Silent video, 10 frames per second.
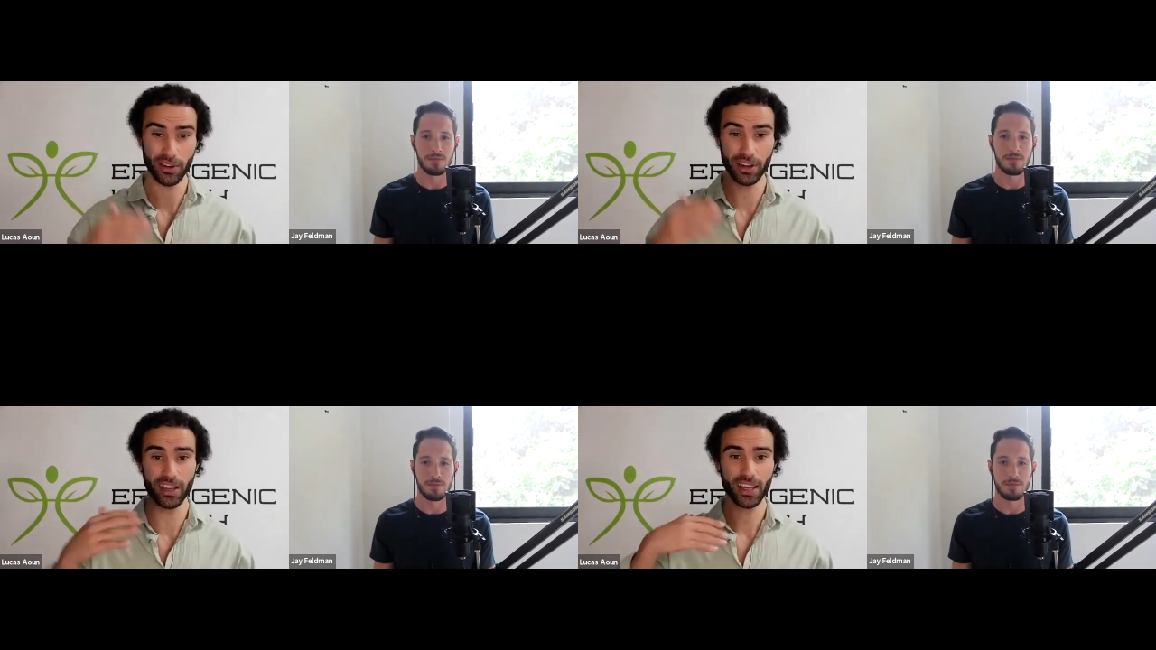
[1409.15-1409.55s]
Speaker 1: Do
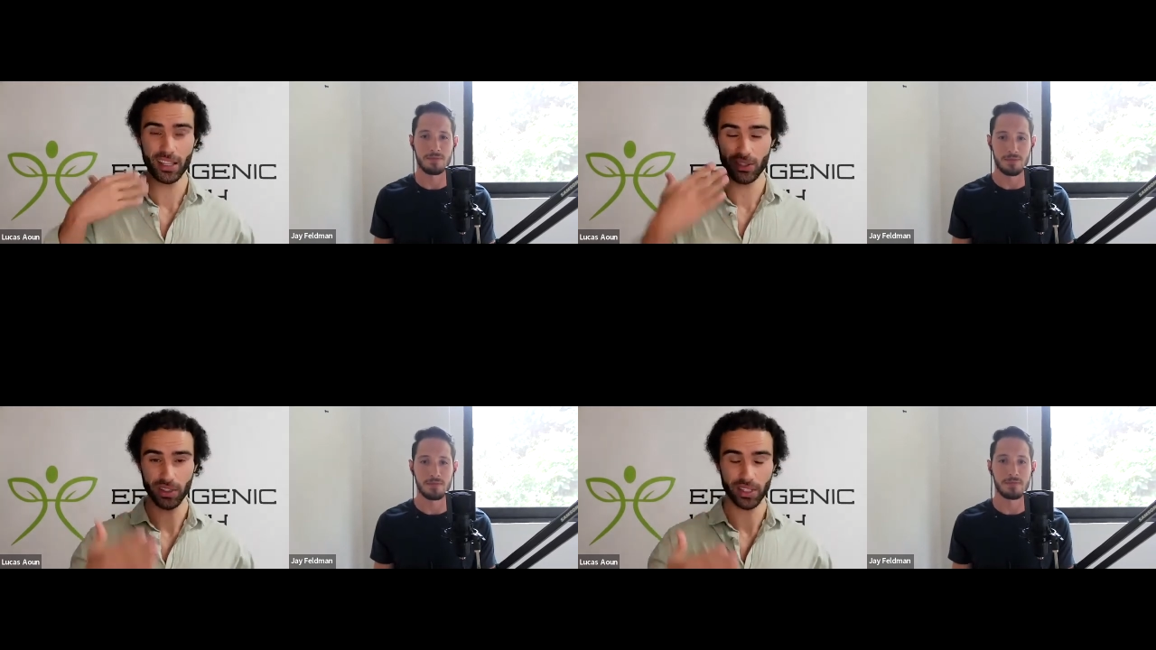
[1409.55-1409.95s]
you
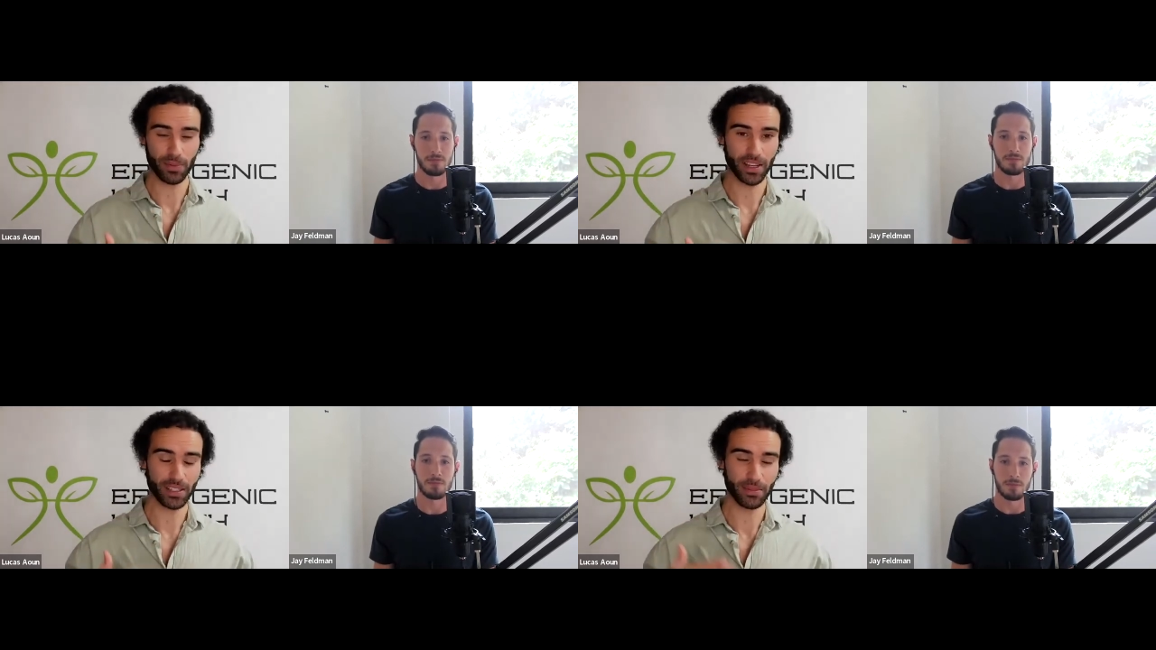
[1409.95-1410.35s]
want to
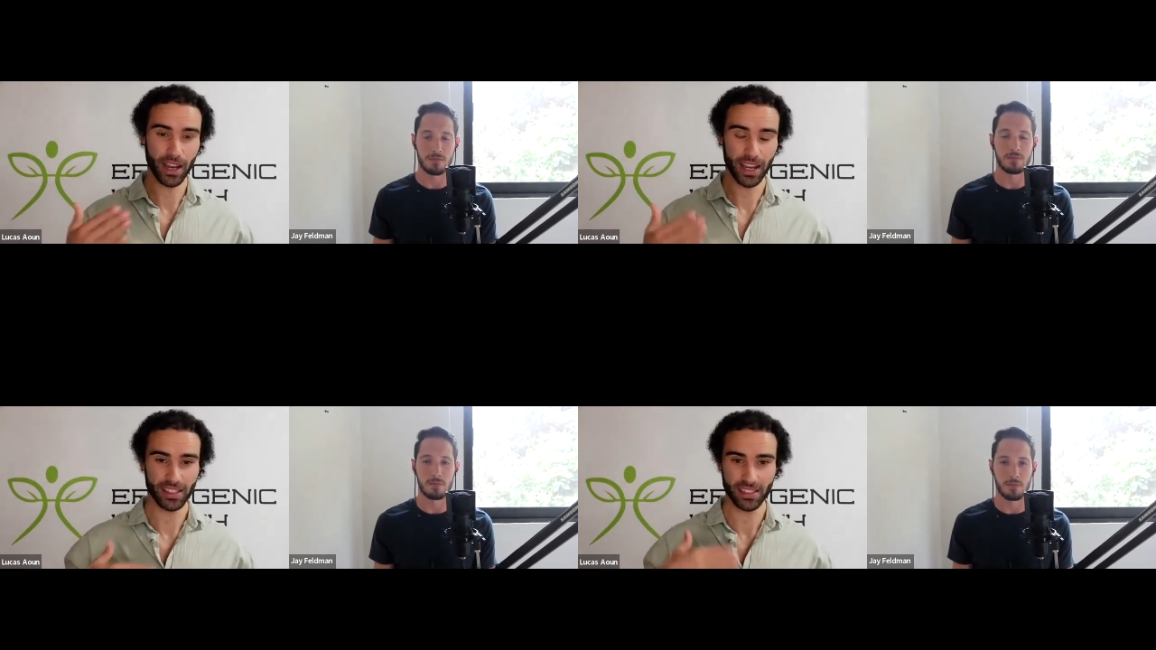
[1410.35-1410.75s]
explain to
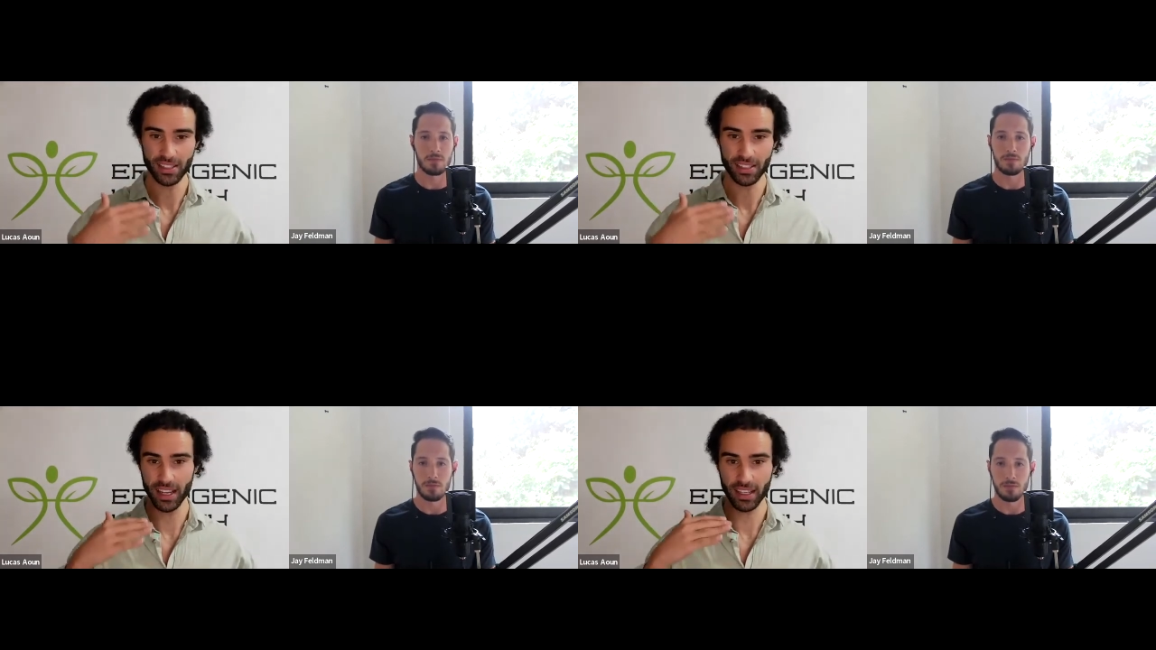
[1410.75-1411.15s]
my
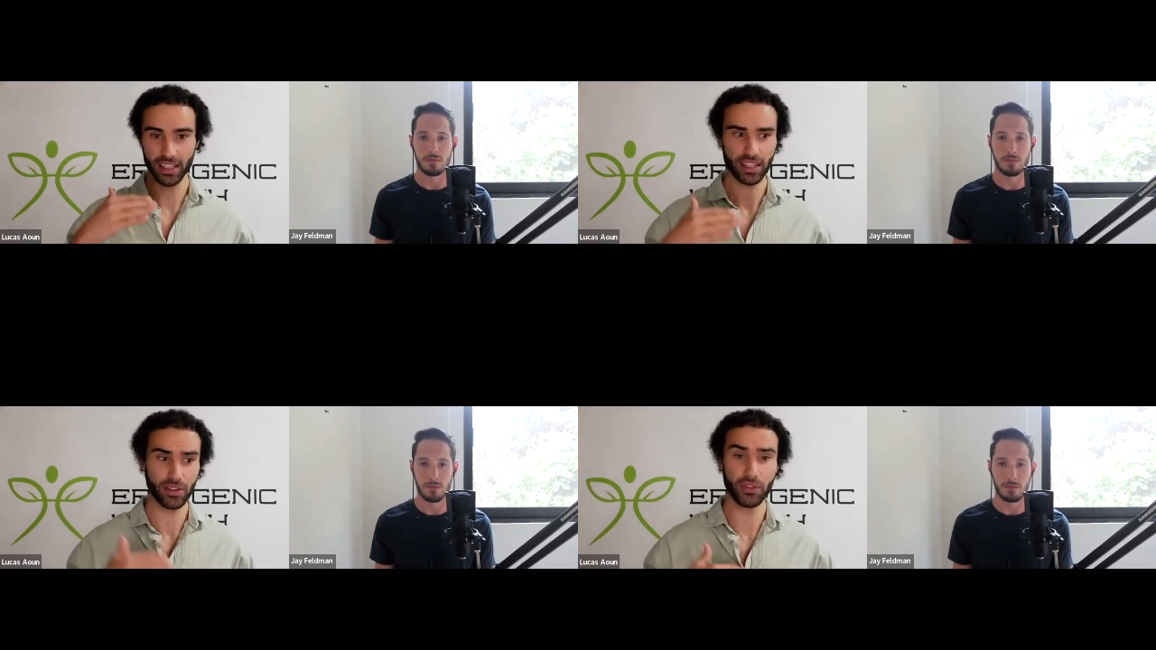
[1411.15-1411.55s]
listeners like
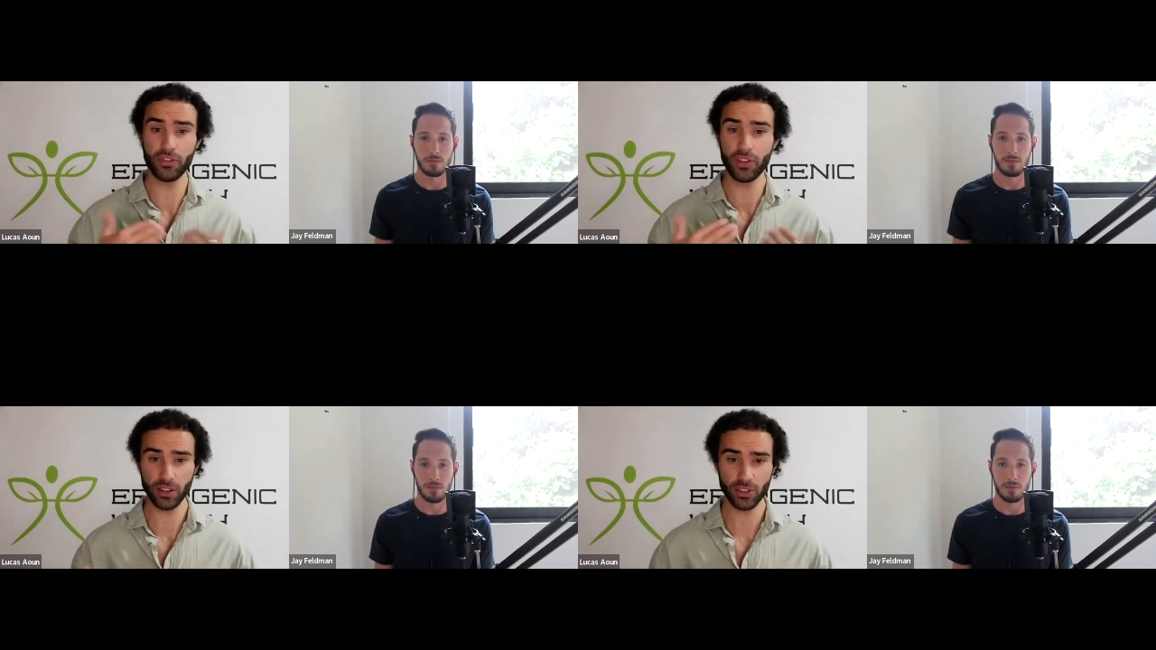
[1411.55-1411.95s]
the
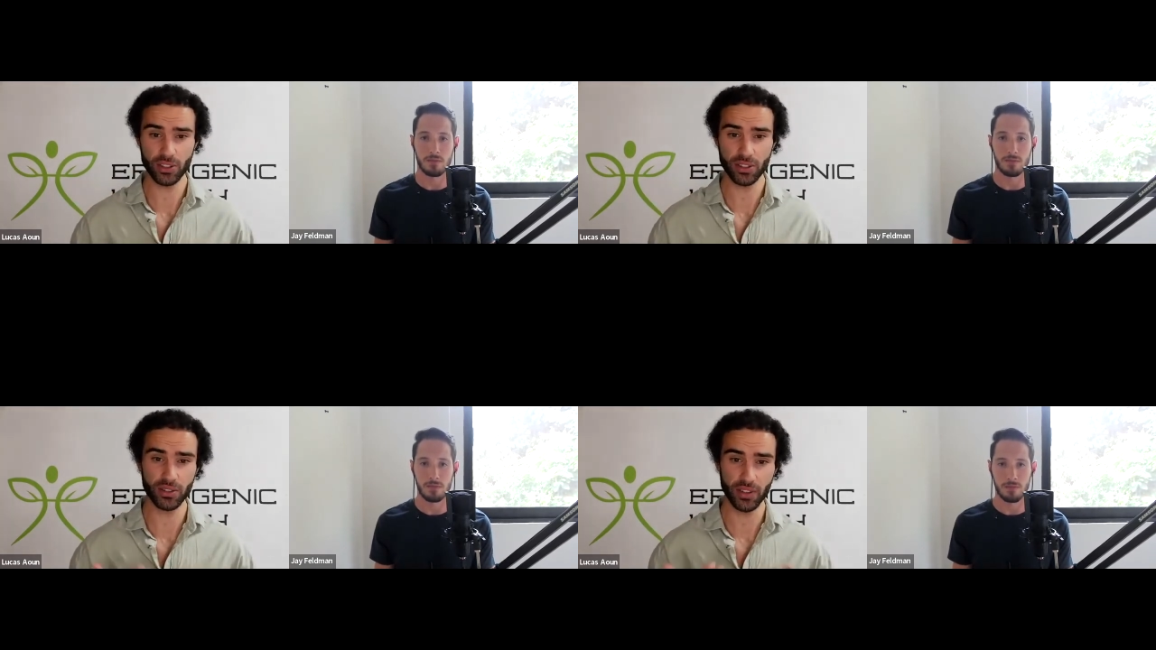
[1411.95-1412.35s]

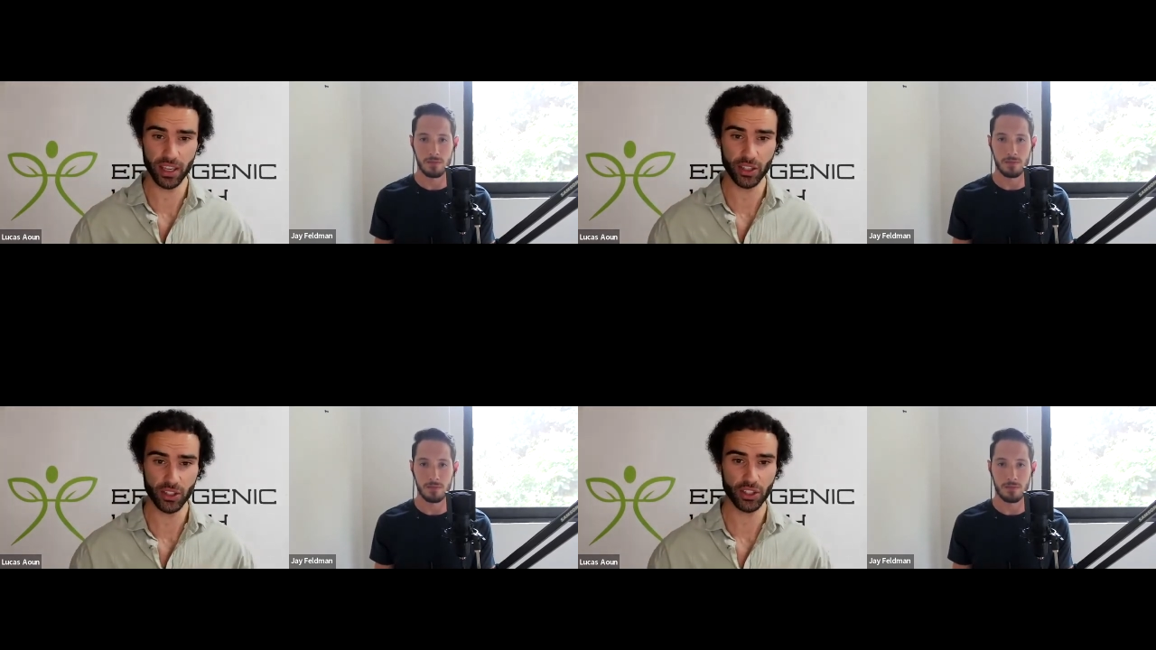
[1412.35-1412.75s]
functions of
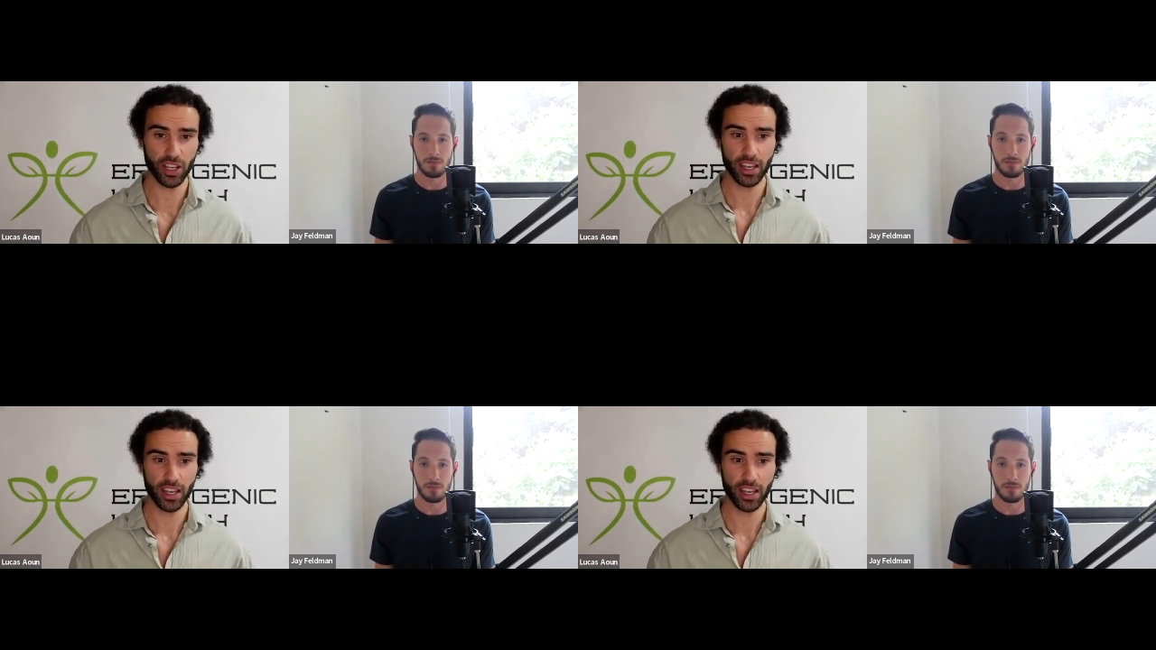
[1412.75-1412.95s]
each